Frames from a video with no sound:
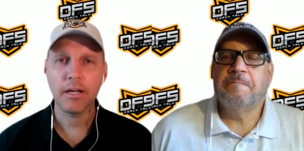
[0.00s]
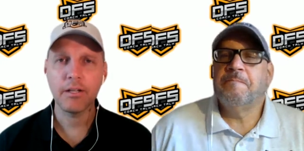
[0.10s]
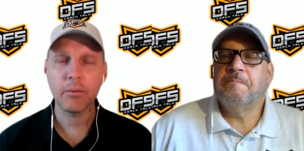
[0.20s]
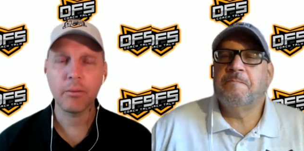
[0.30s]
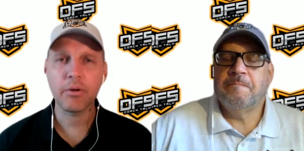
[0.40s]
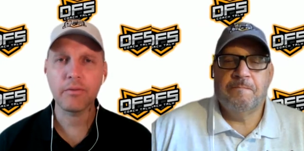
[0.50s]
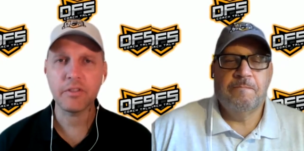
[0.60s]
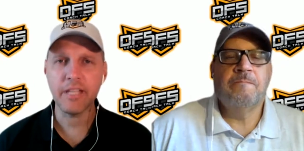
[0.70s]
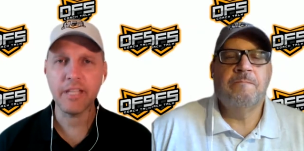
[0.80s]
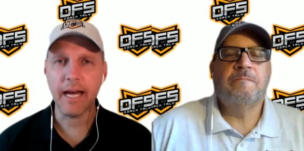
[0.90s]
Speaker 1: uh, number
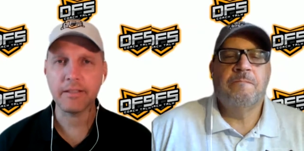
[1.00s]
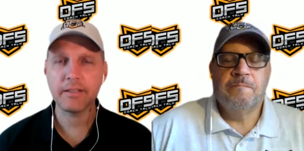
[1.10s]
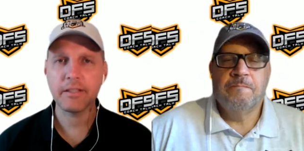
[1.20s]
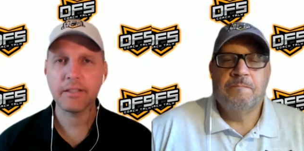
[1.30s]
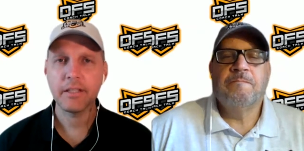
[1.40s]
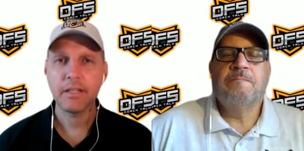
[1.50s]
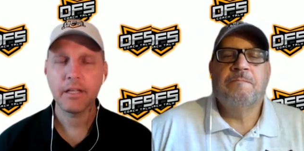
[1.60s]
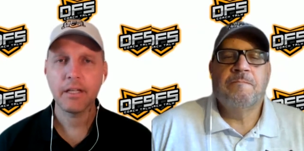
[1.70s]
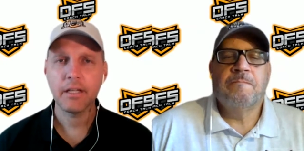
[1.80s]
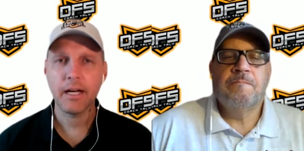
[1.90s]
of stats
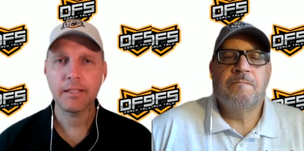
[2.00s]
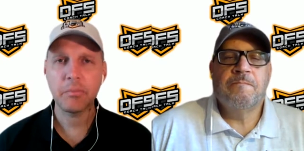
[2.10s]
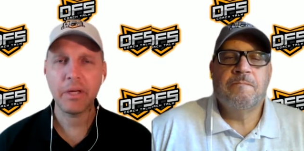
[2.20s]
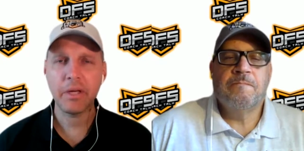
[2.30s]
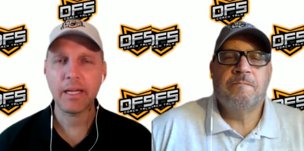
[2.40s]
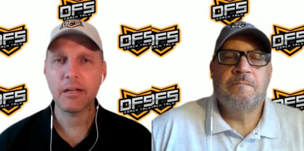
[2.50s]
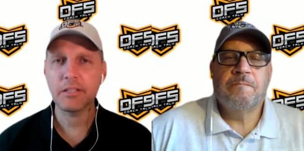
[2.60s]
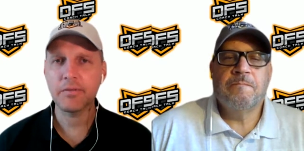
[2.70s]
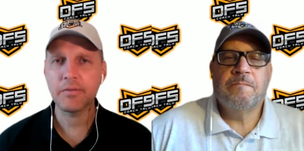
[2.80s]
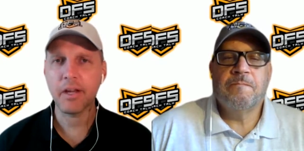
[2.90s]
uh, to pick
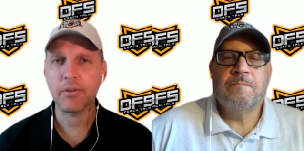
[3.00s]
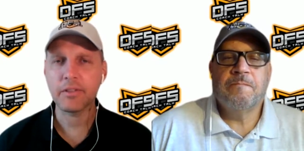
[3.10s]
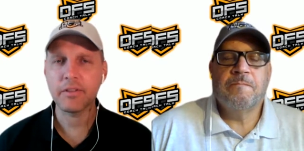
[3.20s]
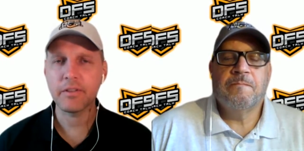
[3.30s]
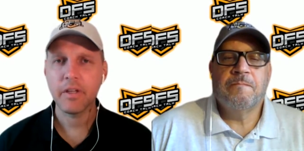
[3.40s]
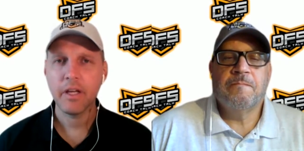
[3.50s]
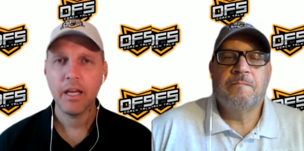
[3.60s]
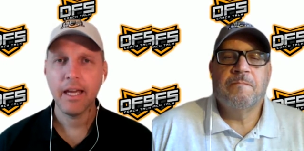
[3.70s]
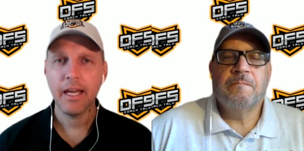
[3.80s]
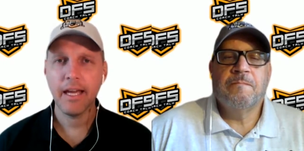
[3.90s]
out his favorites.
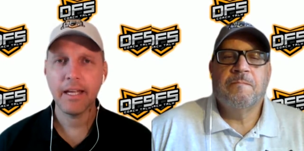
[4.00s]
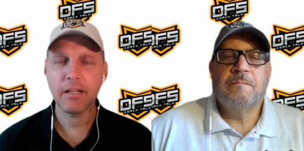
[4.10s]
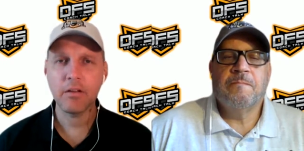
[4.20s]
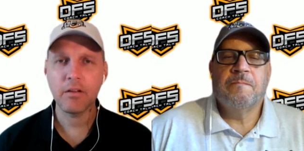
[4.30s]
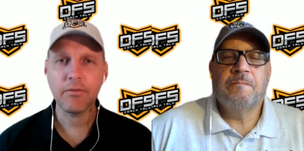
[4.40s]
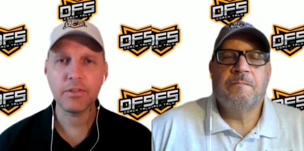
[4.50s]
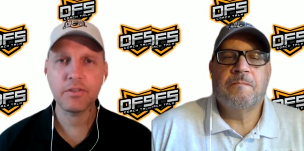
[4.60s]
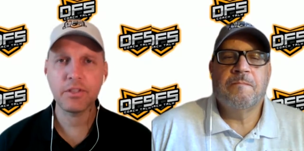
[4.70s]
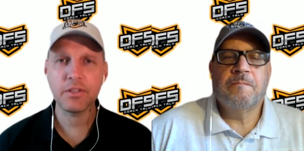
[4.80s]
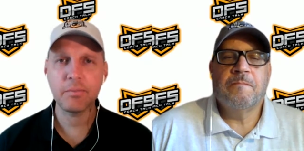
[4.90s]
And
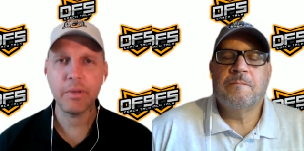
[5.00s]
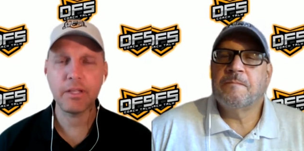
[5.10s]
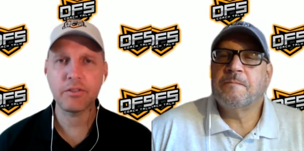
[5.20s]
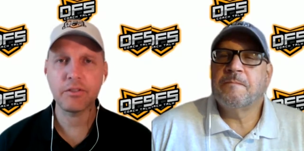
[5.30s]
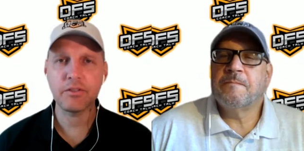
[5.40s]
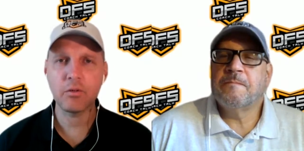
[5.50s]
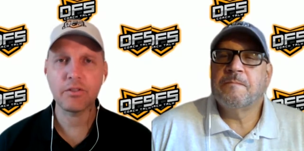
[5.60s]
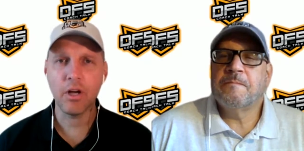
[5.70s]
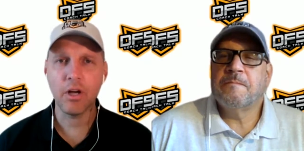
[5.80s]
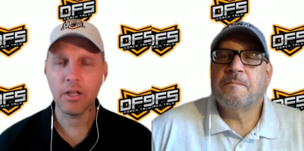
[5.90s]
Glover's just been
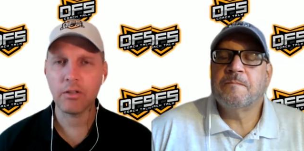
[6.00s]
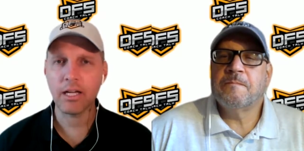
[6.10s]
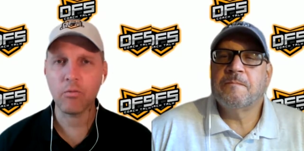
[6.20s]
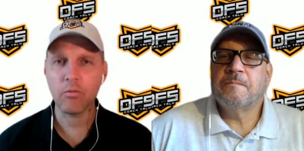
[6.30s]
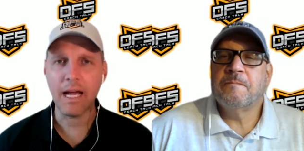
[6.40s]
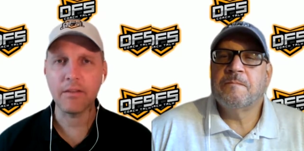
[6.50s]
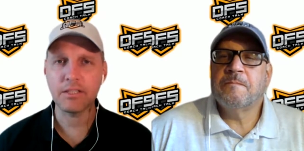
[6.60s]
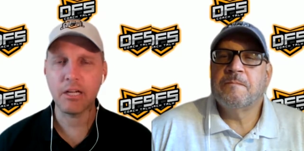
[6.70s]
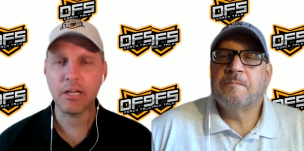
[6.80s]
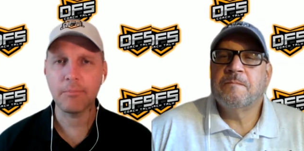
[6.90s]
so solid, like
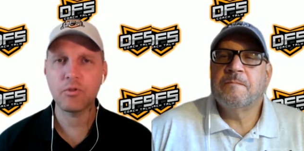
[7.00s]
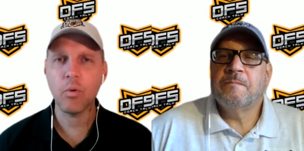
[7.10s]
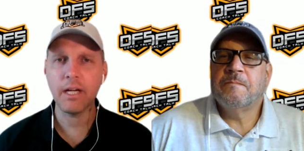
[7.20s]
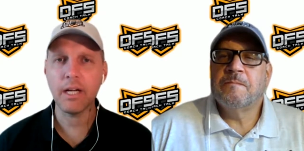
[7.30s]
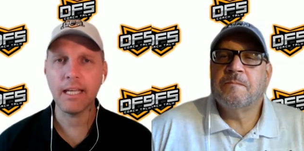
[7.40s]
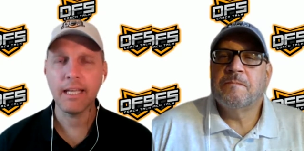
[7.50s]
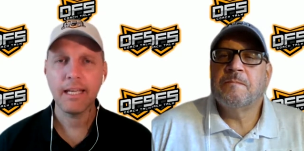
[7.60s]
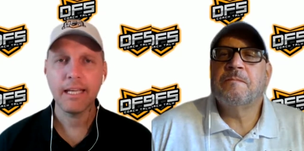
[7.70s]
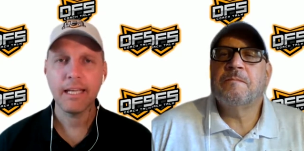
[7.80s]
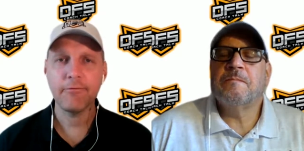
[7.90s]
around the top
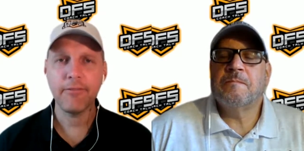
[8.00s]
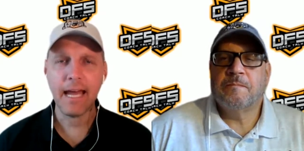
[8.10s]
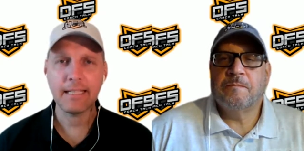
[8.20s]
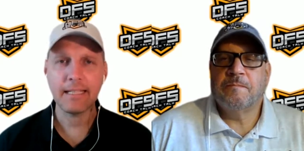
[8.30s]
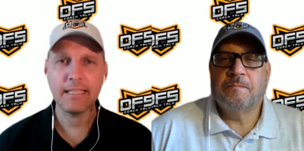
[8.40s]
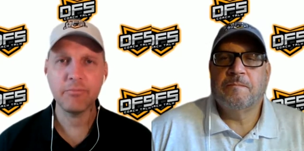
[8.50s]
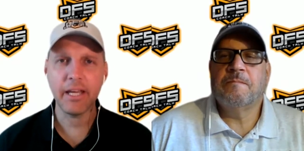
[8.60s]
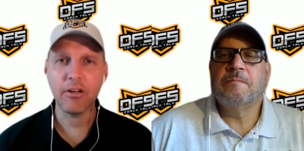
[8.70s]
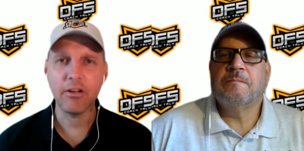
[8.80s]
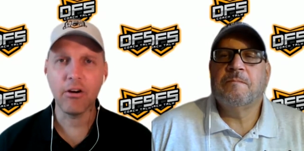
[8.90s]
20. In fact,
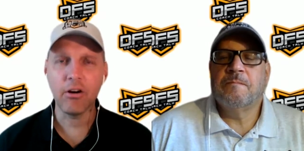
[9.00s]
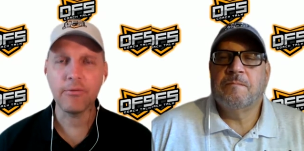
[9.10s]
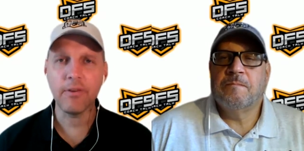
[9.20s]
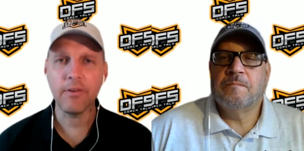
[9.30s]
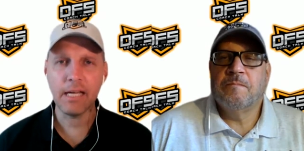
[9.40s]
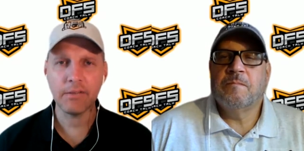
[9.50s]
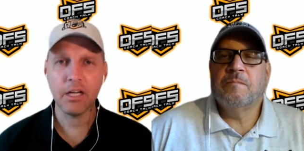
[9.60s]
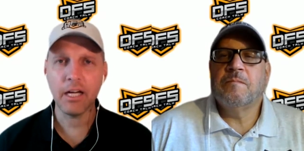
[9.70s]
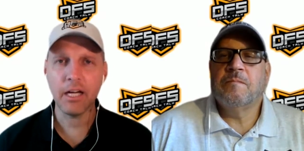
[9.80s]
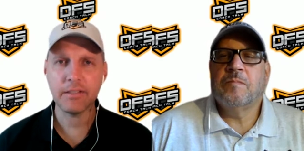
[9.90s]
he's made all
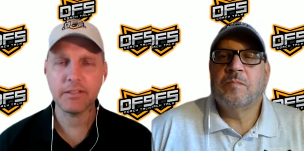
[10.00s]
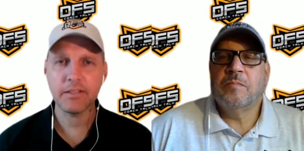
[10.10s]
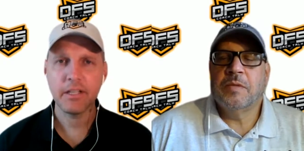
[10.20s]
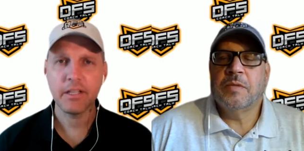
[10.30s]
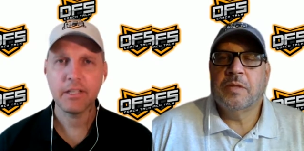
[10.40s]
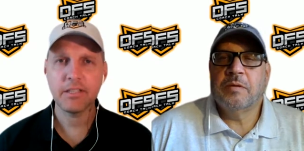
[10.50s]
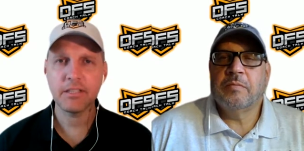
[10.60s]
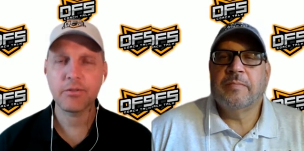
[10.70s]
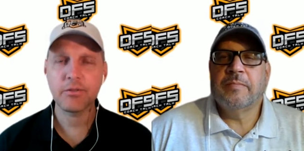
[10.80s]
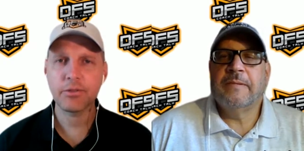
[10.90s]
five cuts
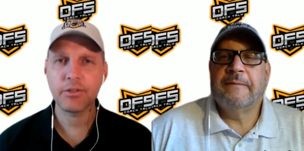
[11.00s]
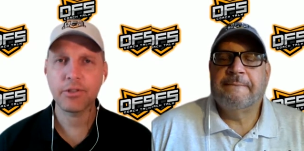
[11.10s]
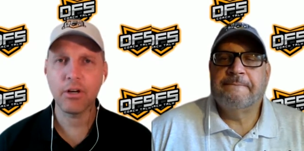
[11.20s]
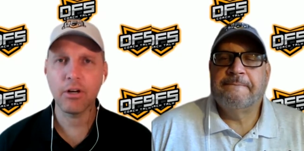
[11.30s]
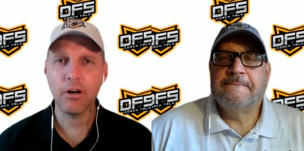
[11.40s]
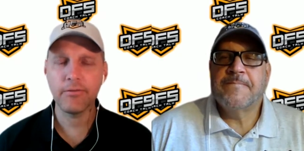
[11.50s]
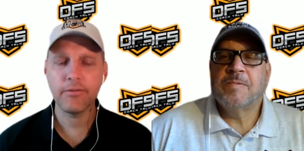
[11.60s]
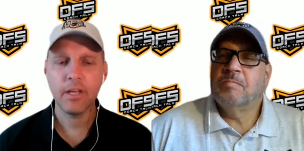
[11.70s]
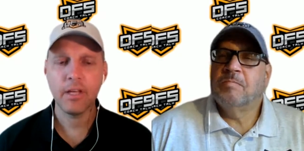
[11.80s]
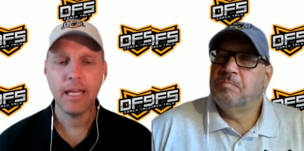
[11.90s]
since the return to
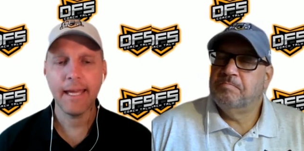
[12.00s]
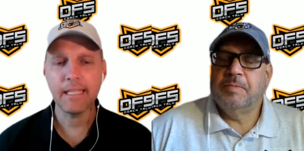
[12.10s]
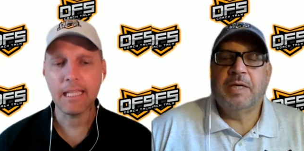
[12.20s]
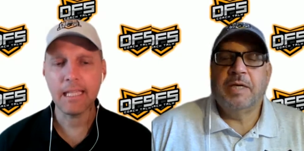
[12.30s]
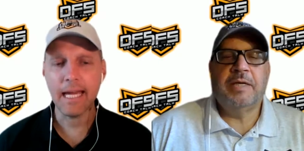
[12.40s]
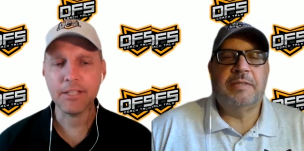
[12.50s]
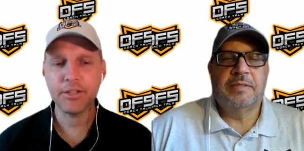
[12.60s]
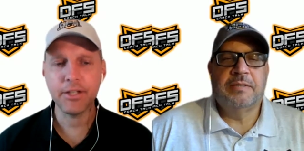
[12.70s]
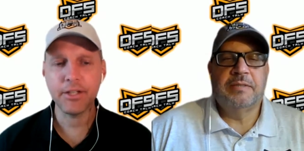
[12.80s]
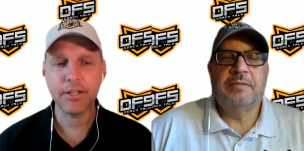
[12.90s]
golf. And okay.
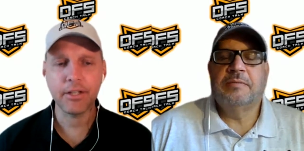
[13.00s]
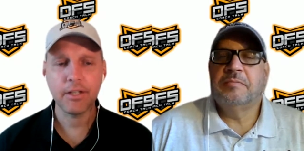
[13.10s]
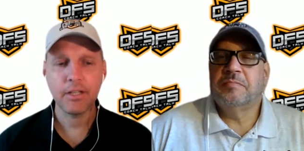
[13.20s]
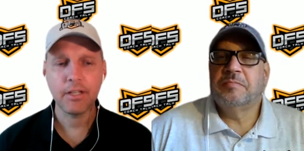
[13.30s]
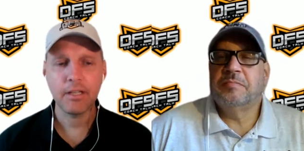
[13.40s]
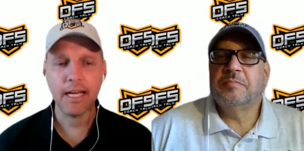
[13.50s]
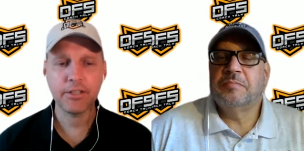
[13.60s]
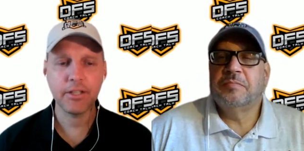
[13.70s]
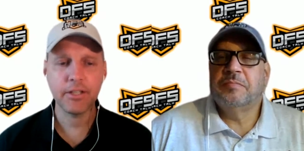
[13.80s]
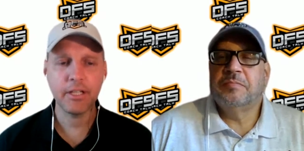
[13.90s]
last year,
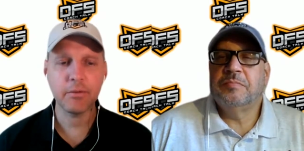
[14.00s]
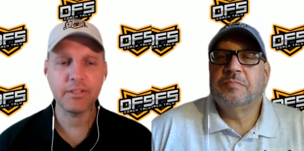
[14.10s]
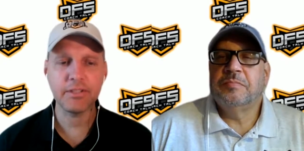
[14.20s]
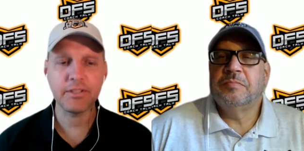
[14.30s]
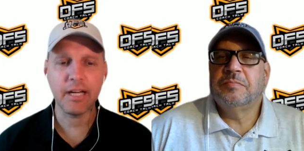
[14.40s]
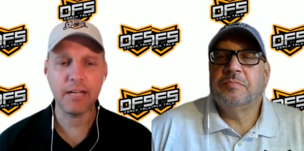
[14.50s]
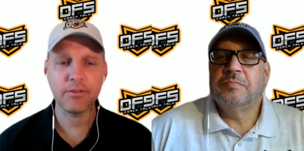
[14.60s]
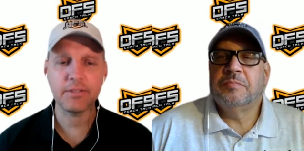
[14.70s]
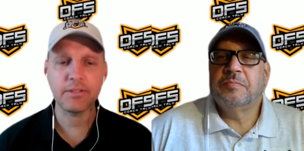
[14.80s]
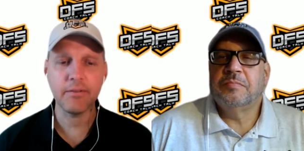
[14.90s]
last year he was
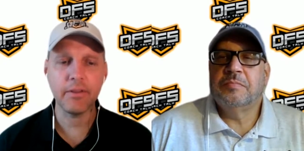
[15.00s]
tied for